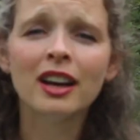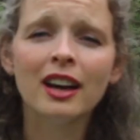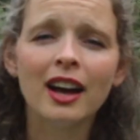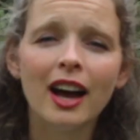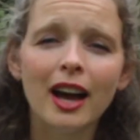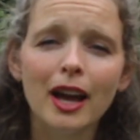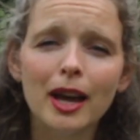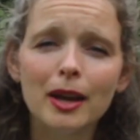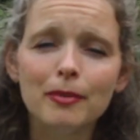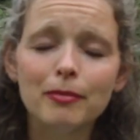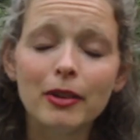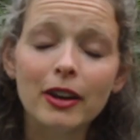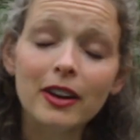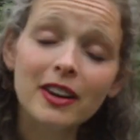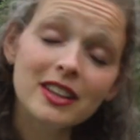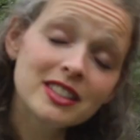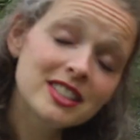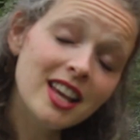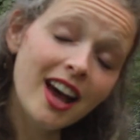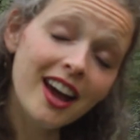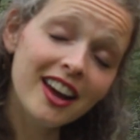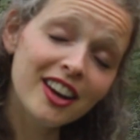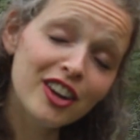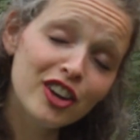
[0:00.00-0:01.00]
I am very
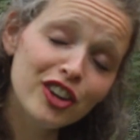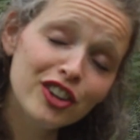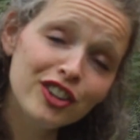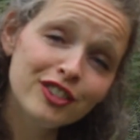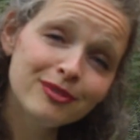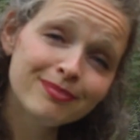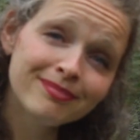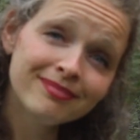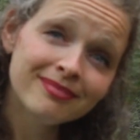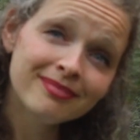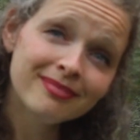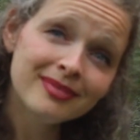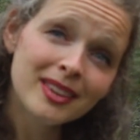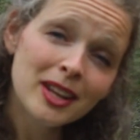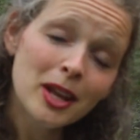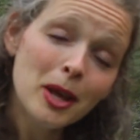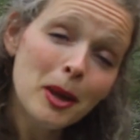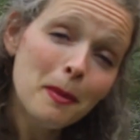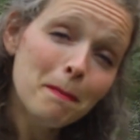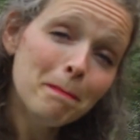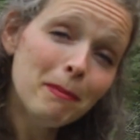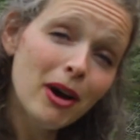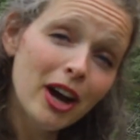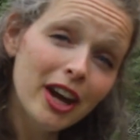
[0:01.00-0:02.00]
tired,
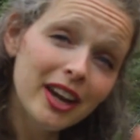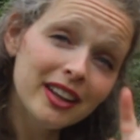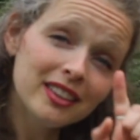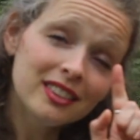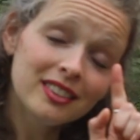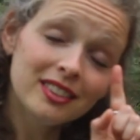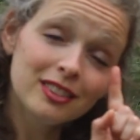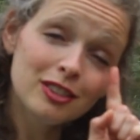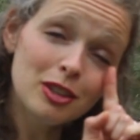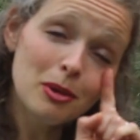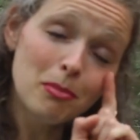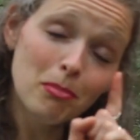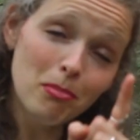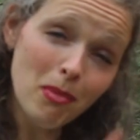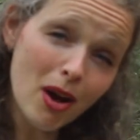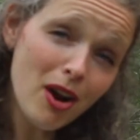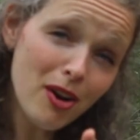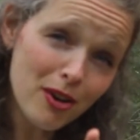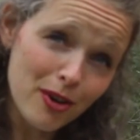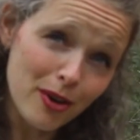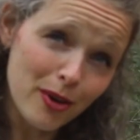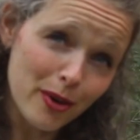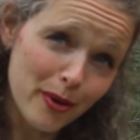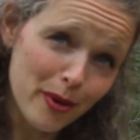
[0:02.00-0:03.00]
but
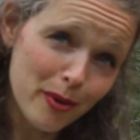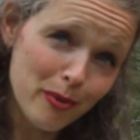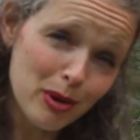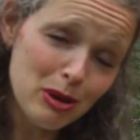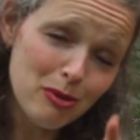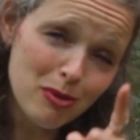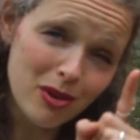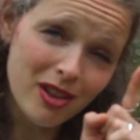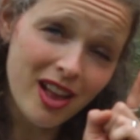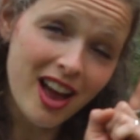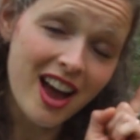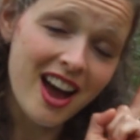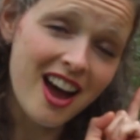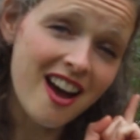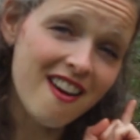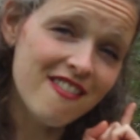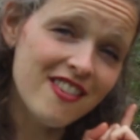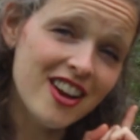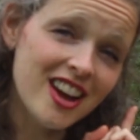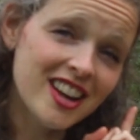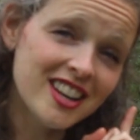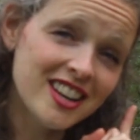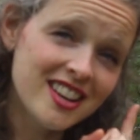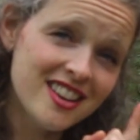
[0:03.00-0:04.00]
tomorrow we will
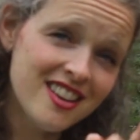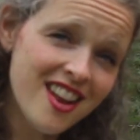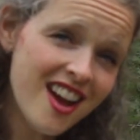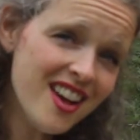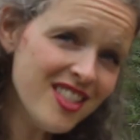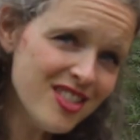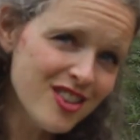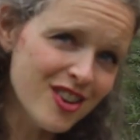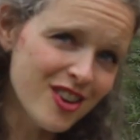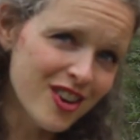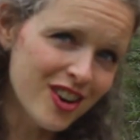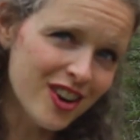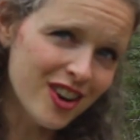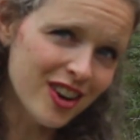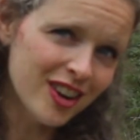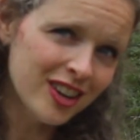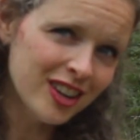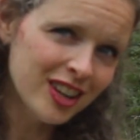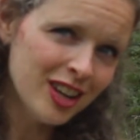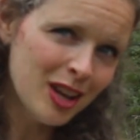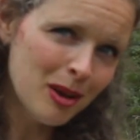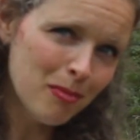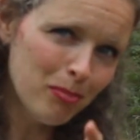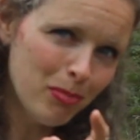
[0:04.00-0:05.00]
have another
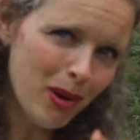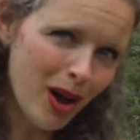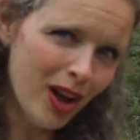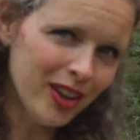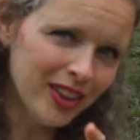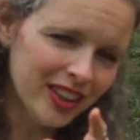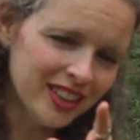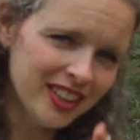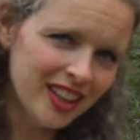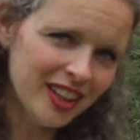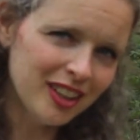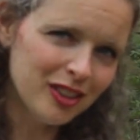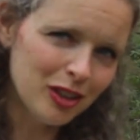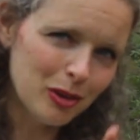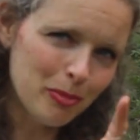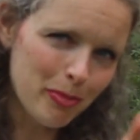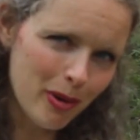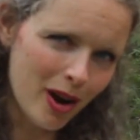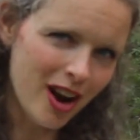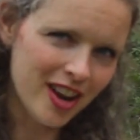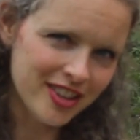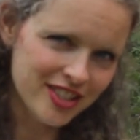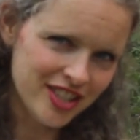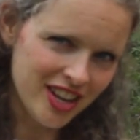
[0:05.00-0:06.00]
pollinator
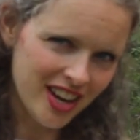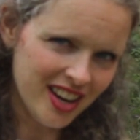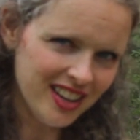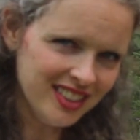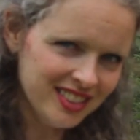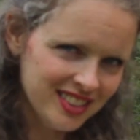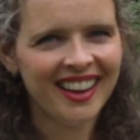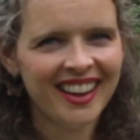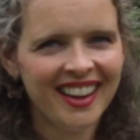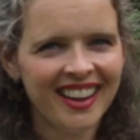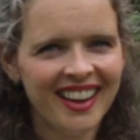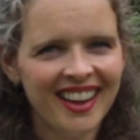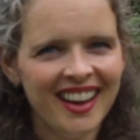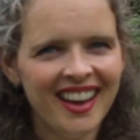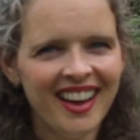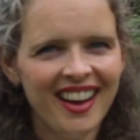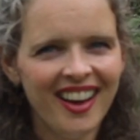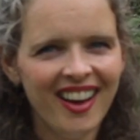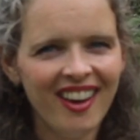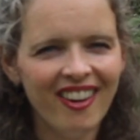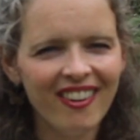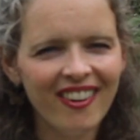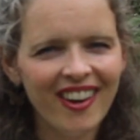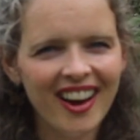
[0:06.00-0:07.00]
project.
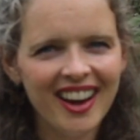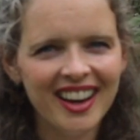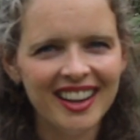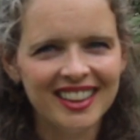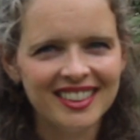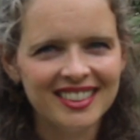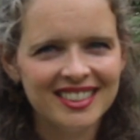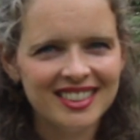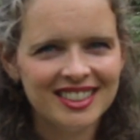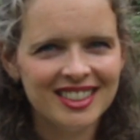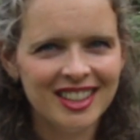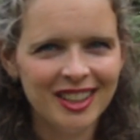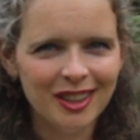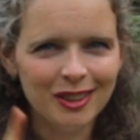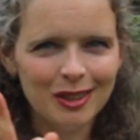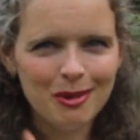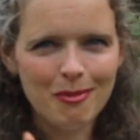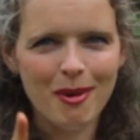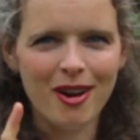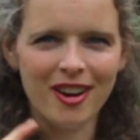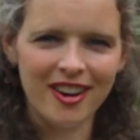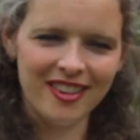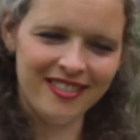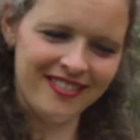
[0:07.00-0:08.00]
All right, see you
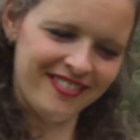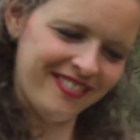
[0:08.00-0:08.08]
tomorrow.